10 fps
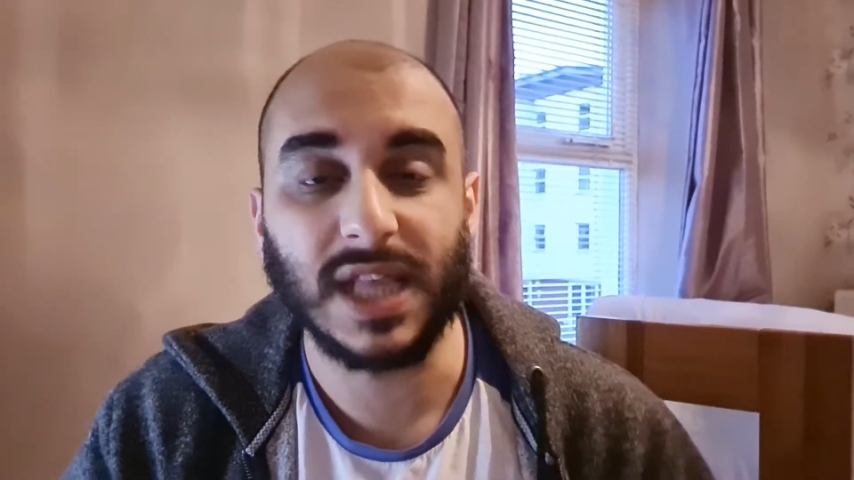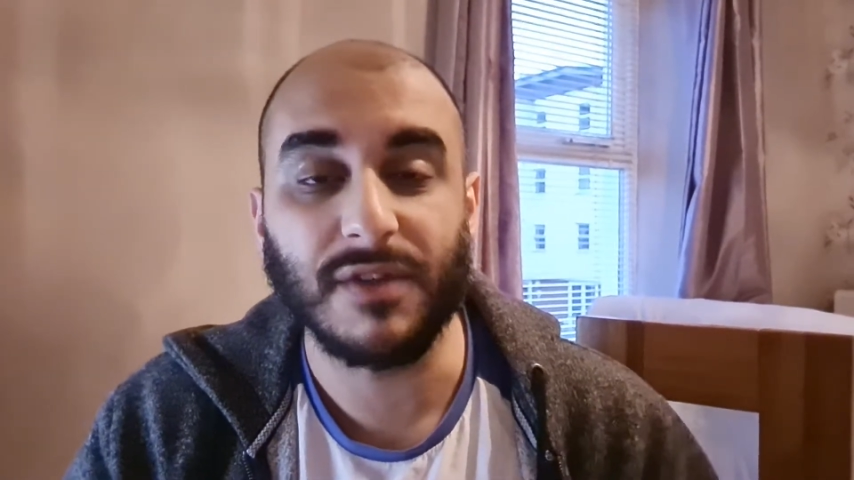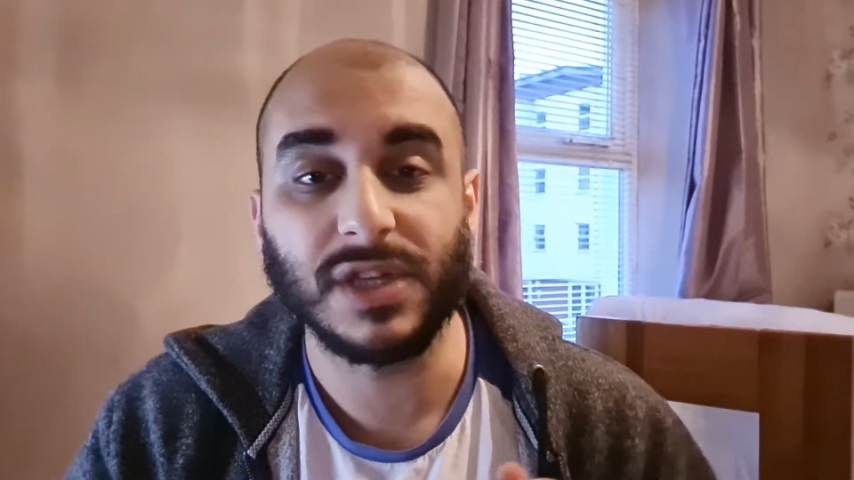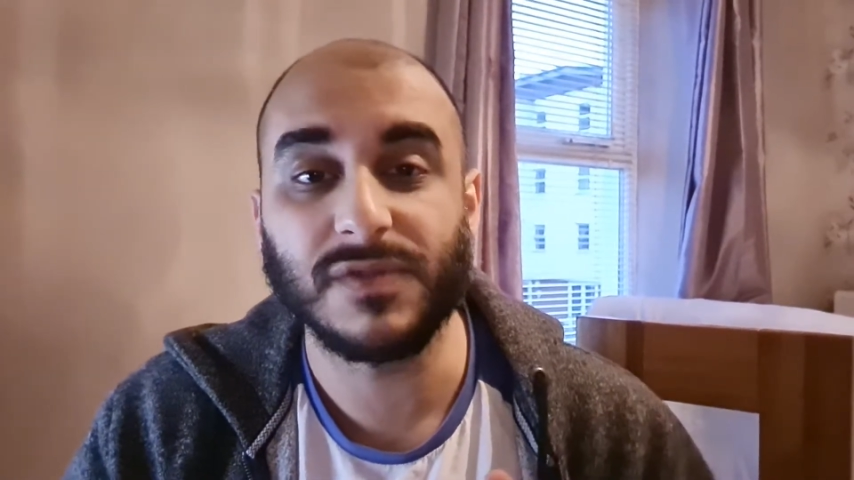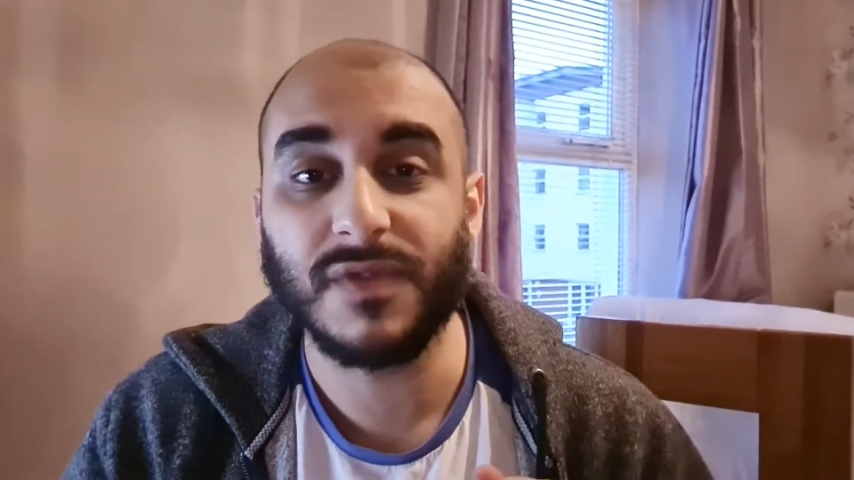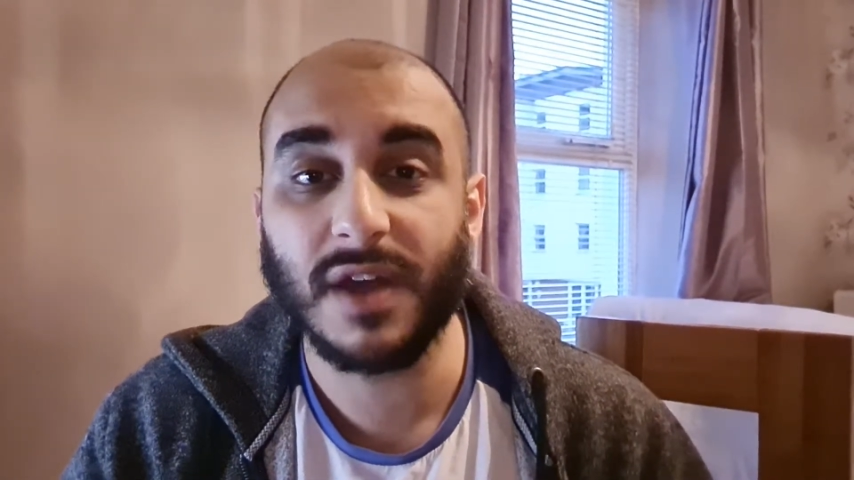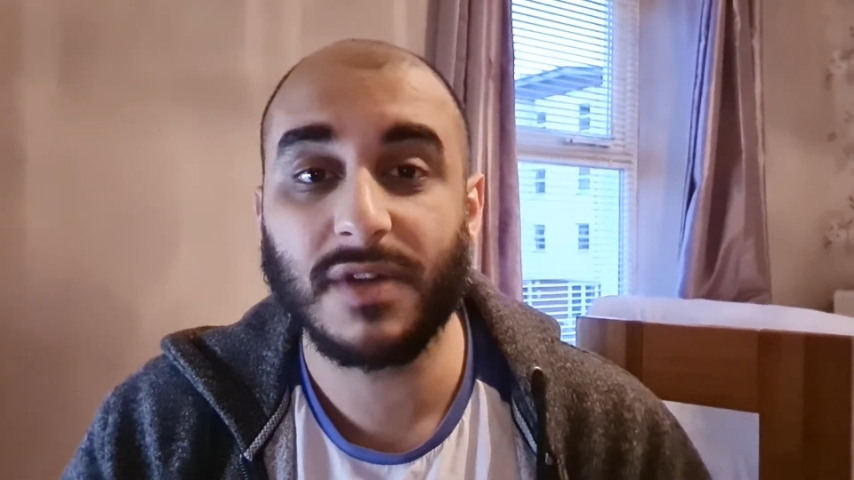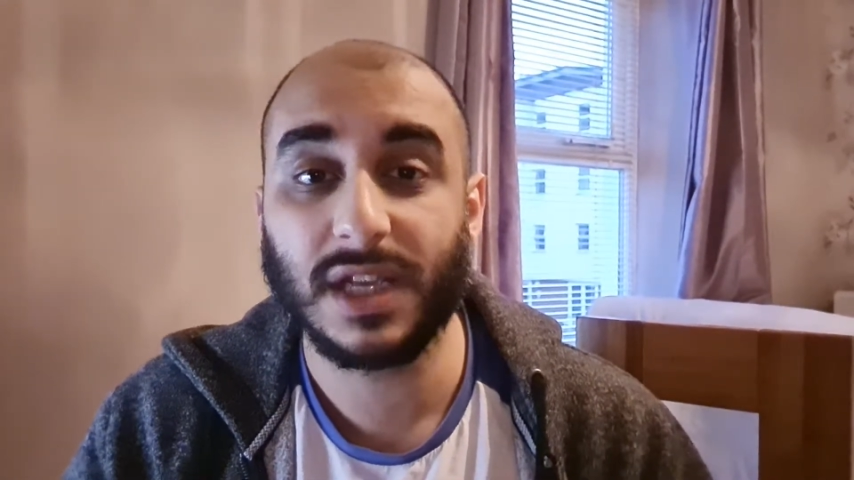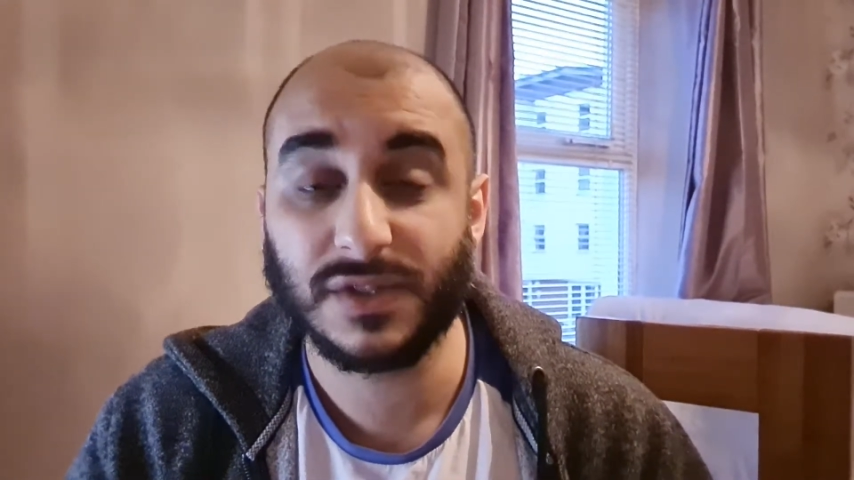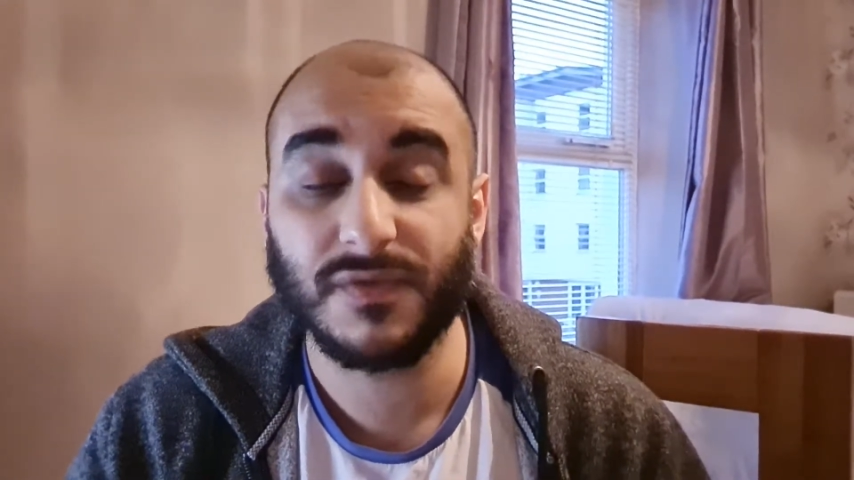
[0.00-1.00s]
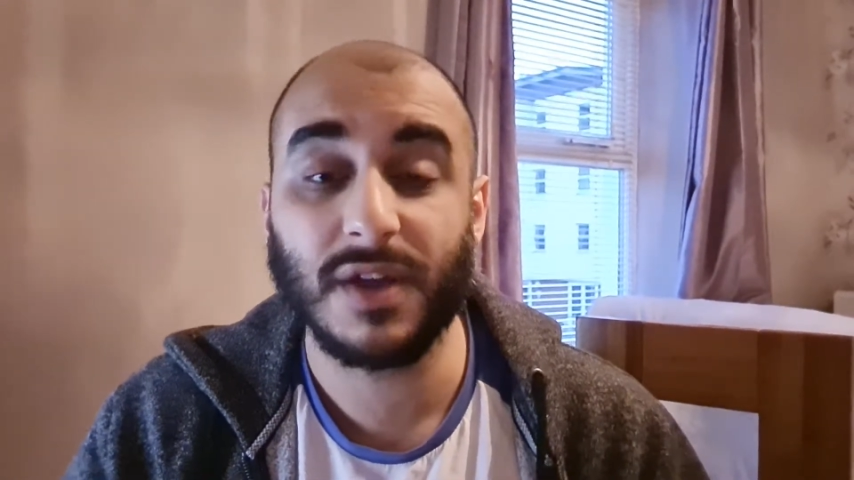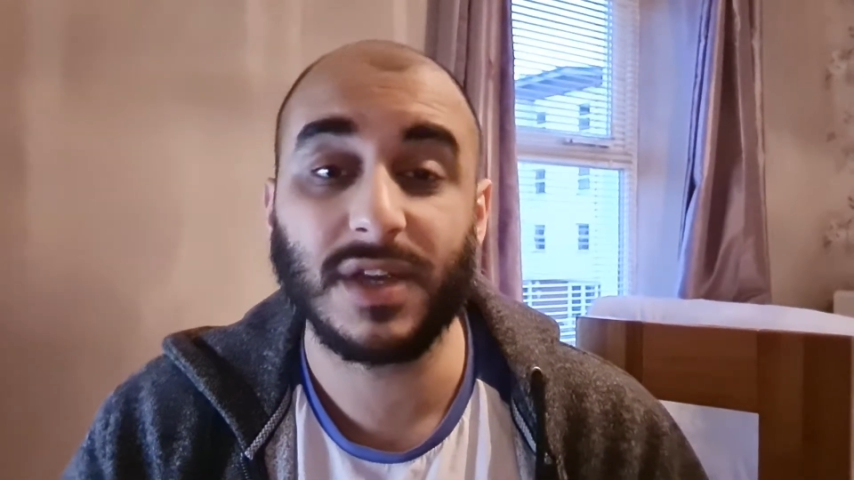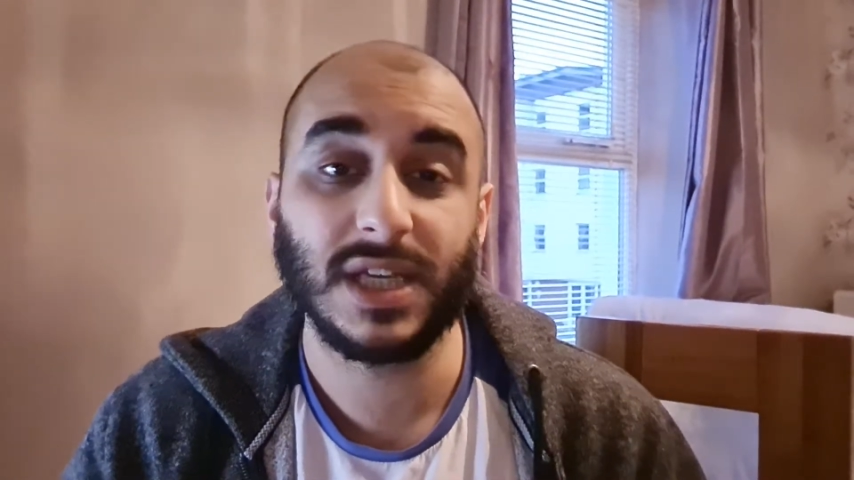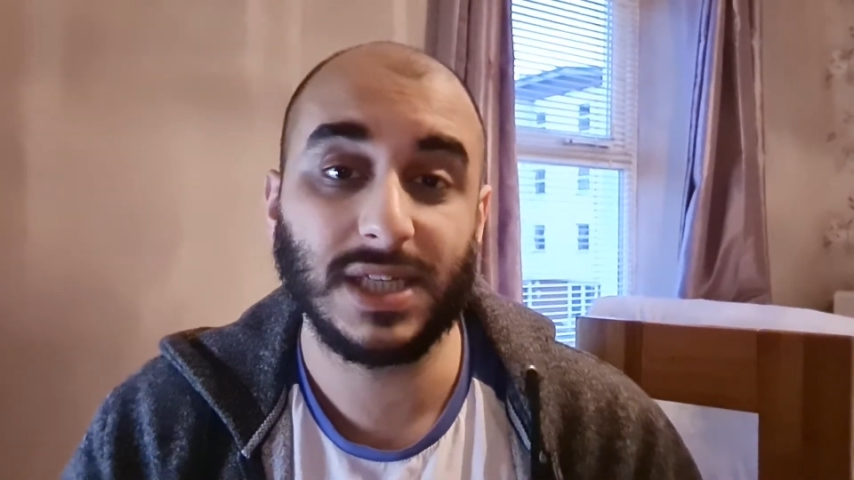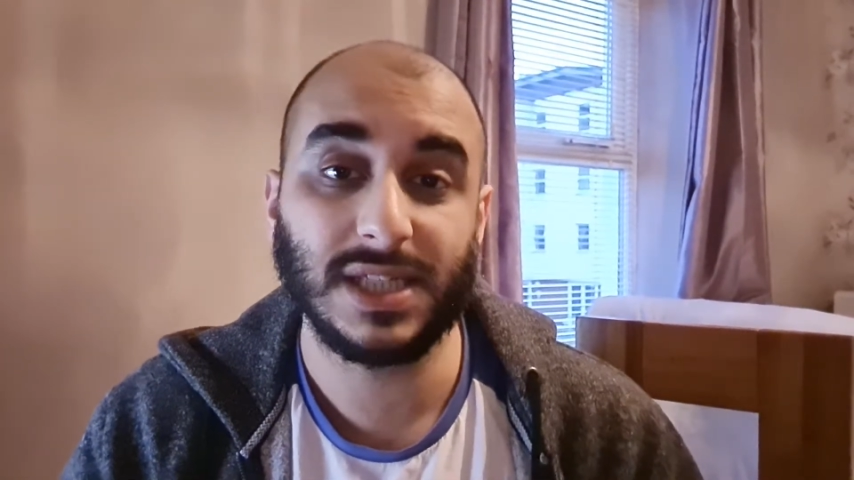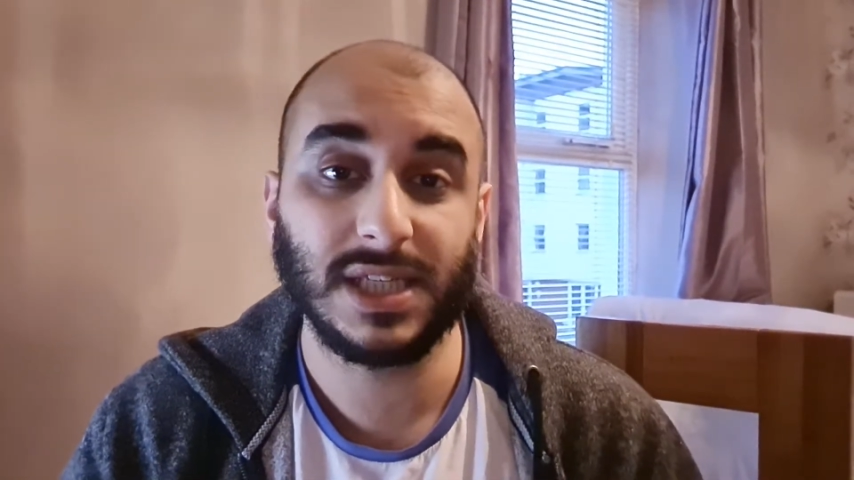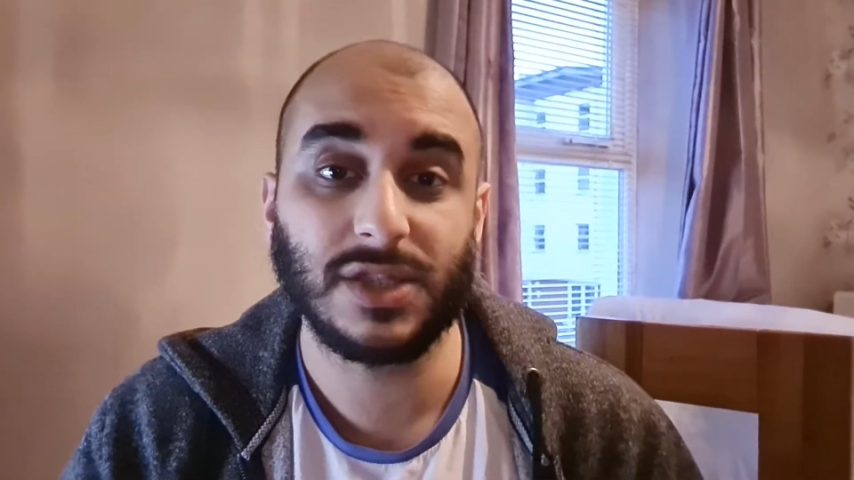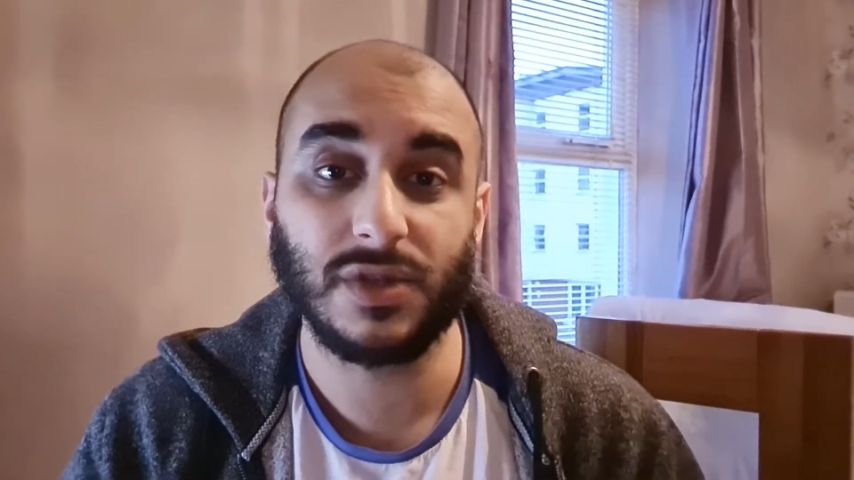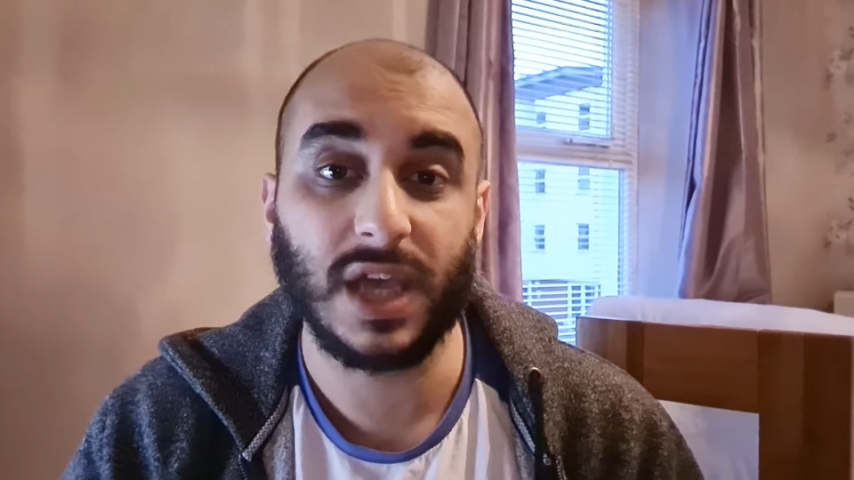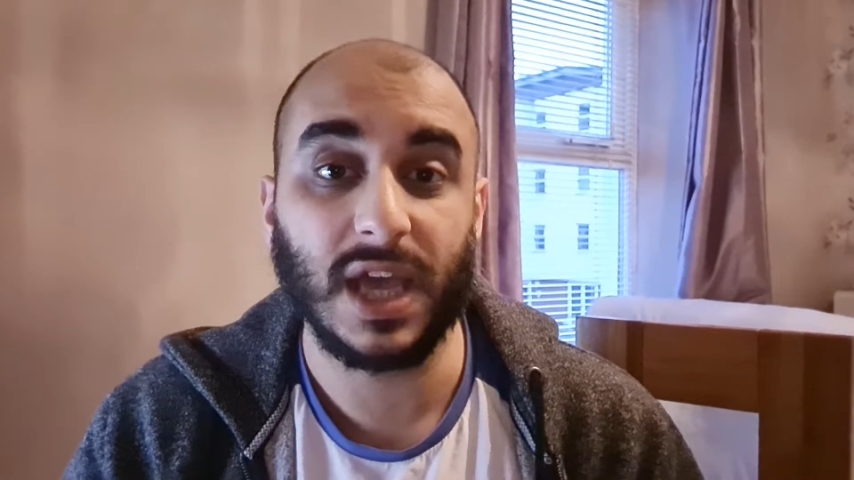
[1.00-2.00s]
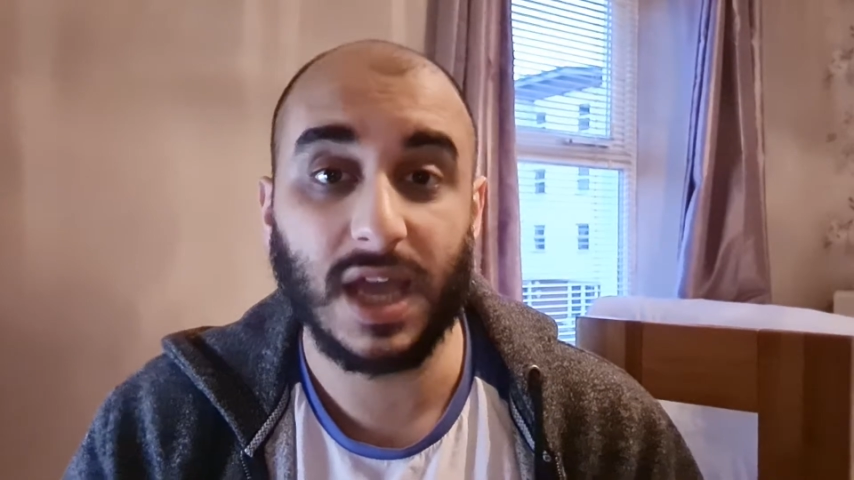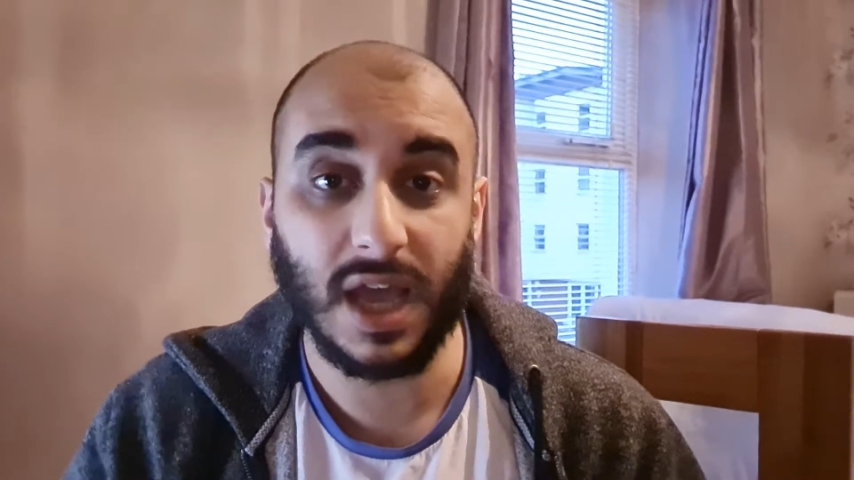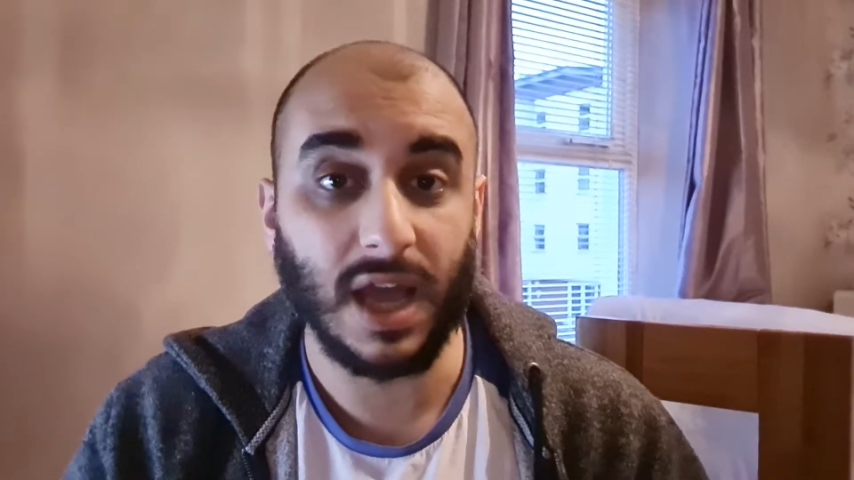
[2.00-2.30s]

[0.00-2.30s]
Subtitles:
it's very easy to get